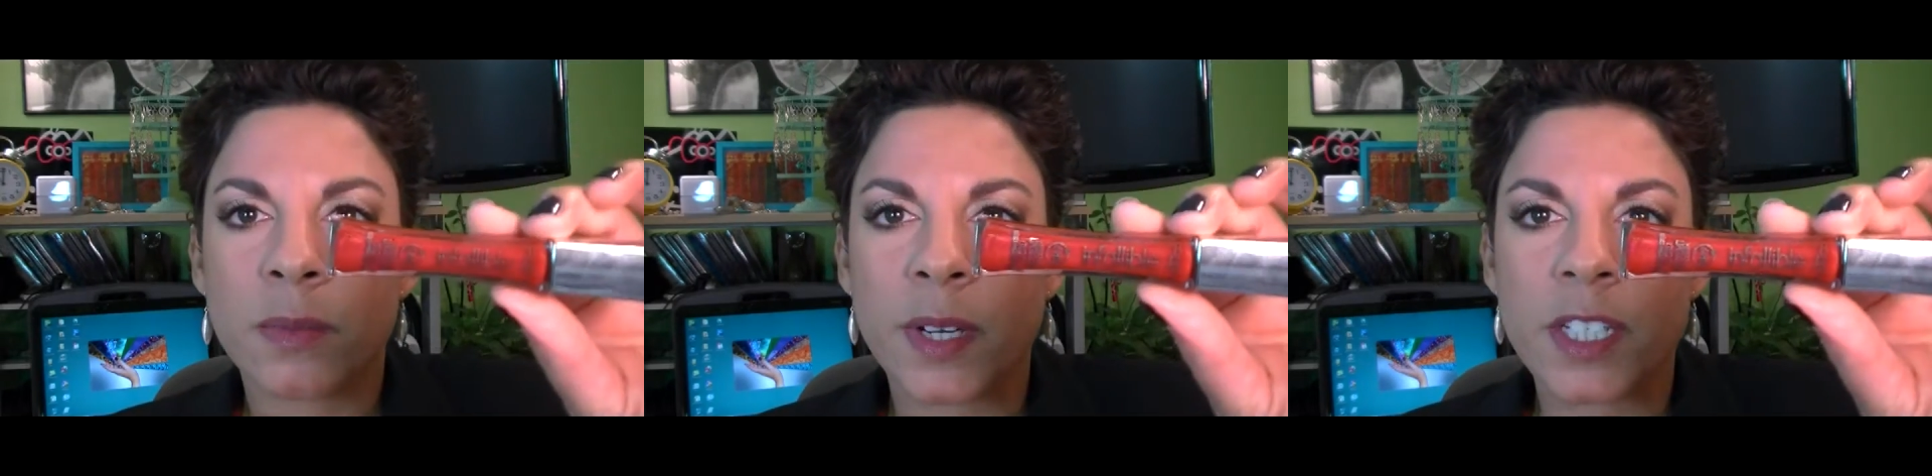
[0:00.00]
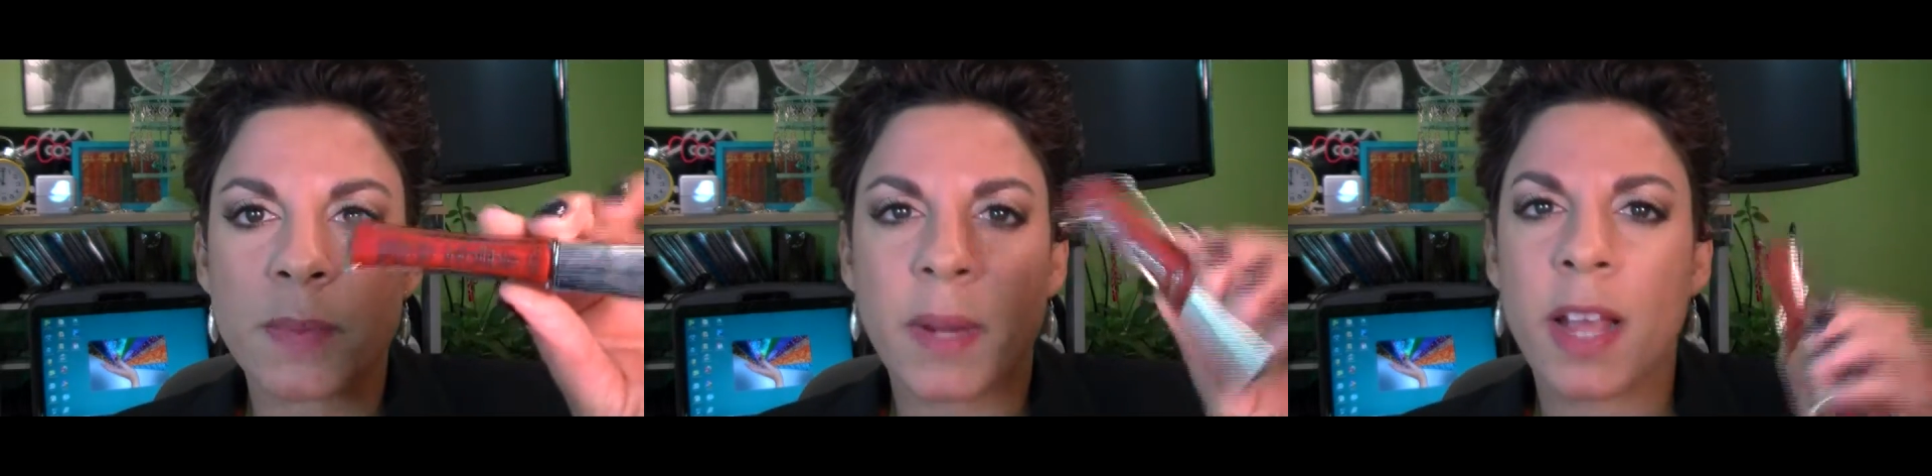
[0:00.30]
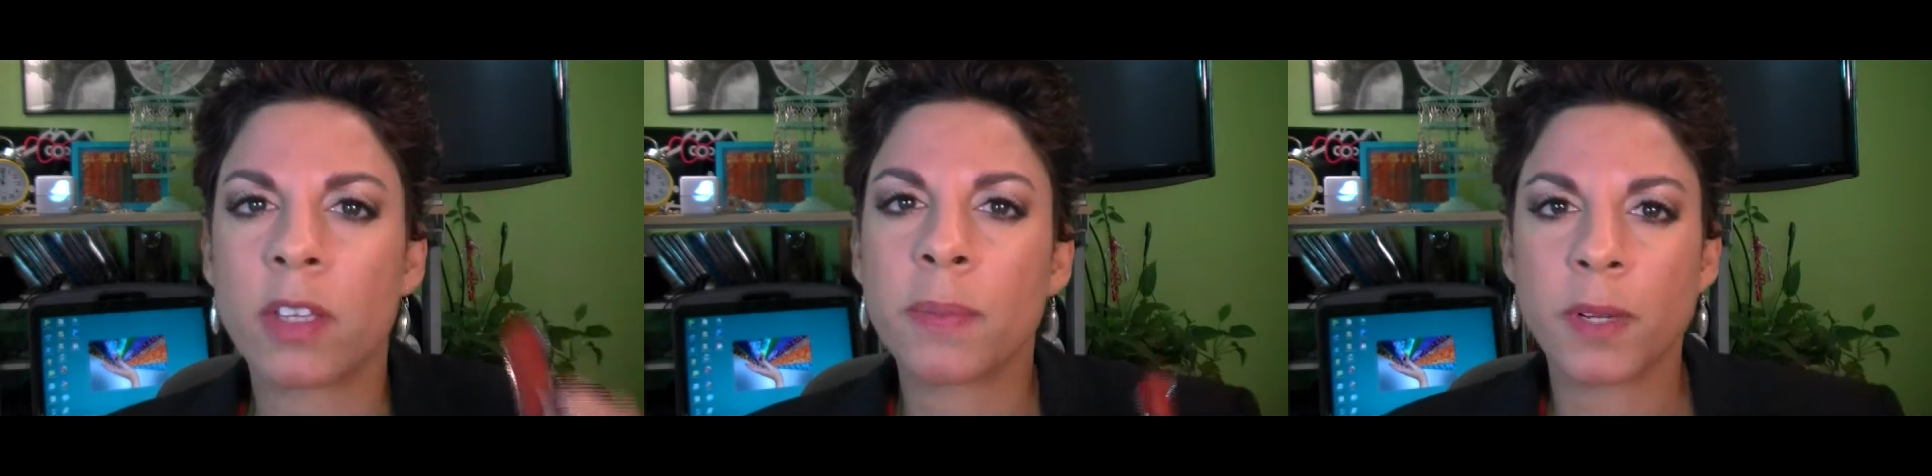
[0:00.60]
rich,
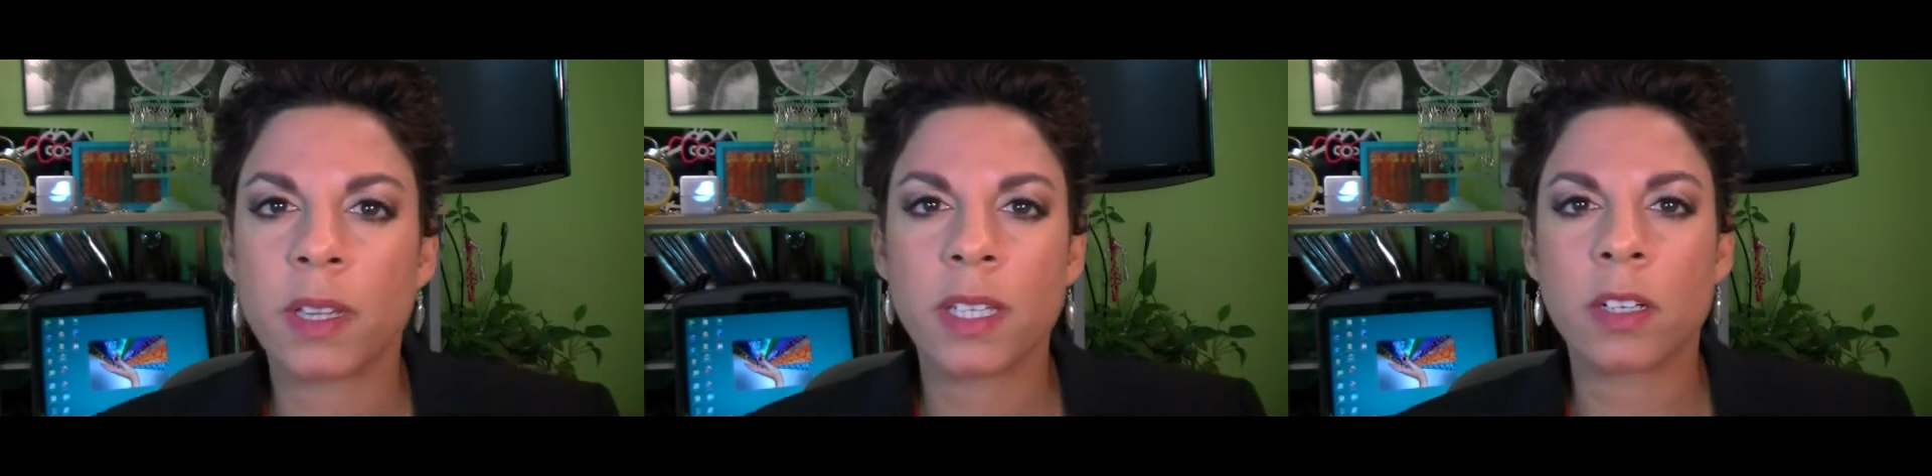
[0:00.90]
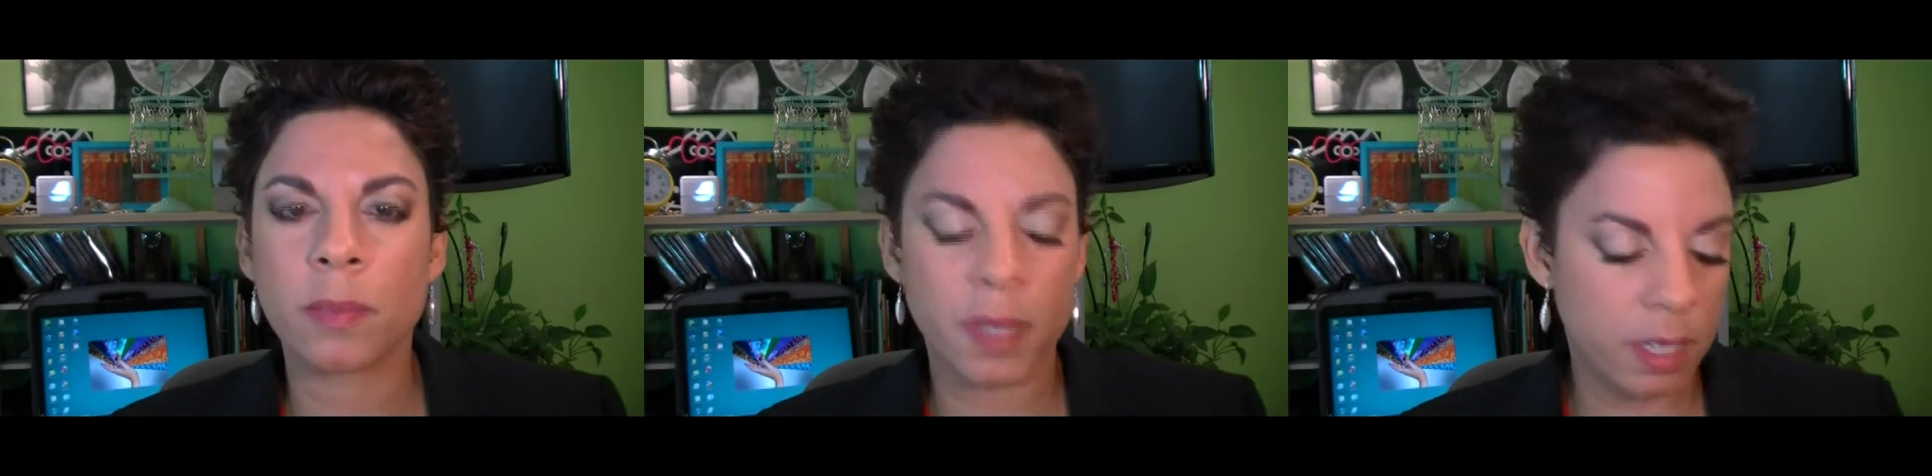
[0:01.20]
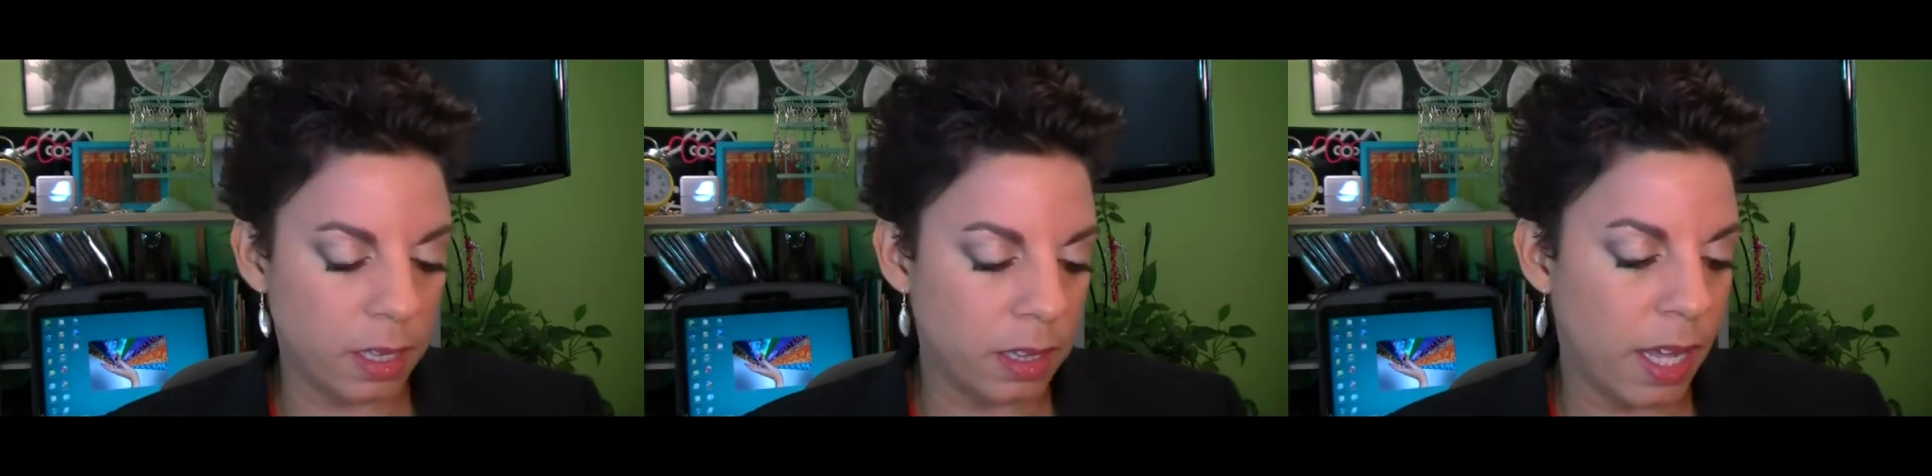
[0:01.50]
but I only put a little
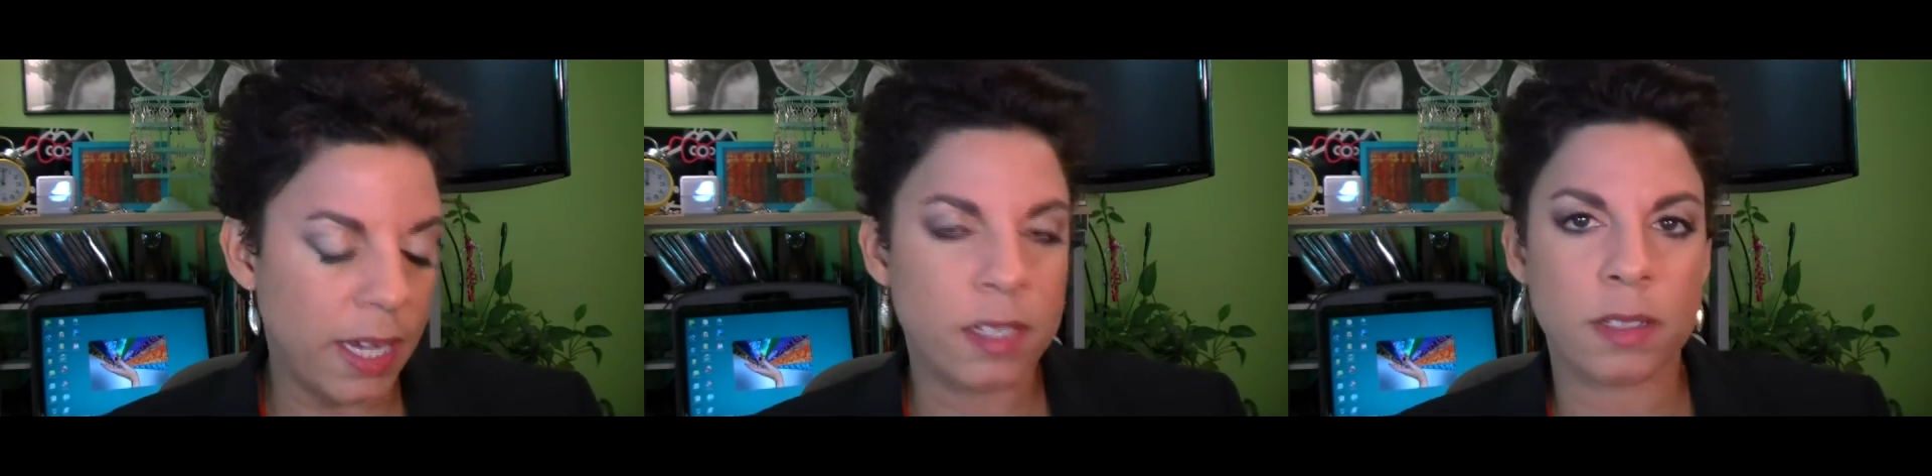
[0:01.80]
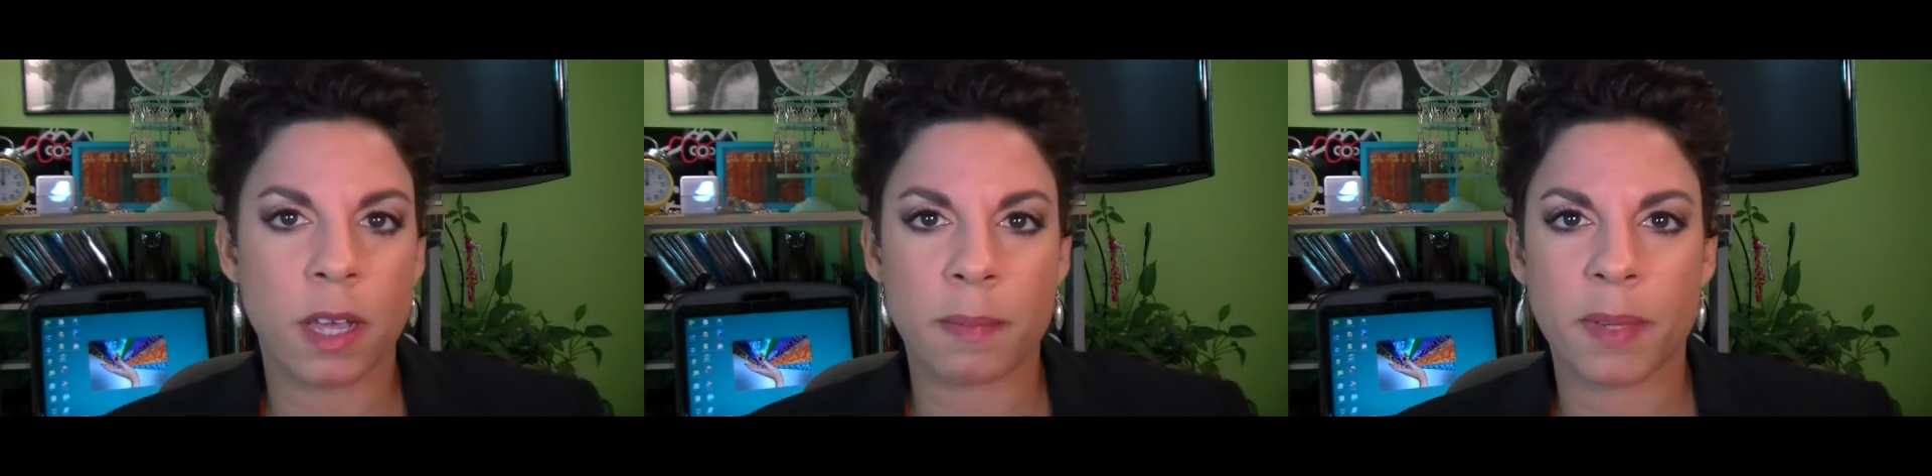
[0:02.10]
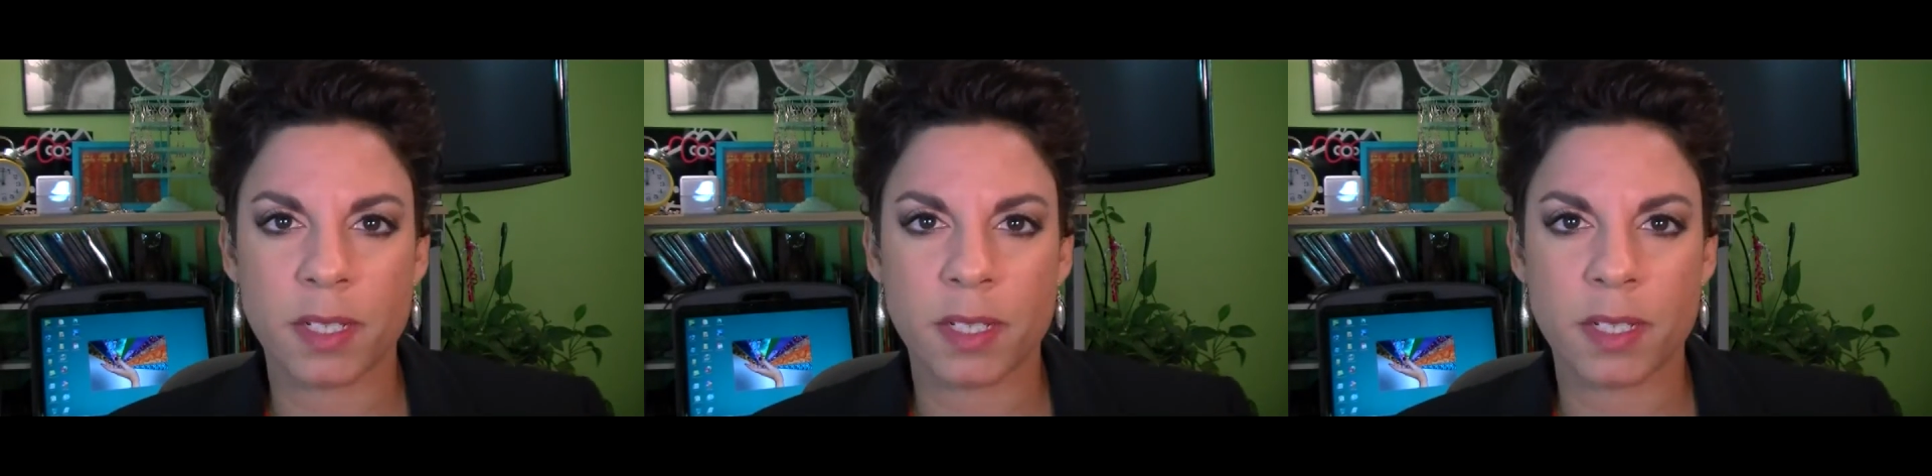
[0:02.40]
bit of light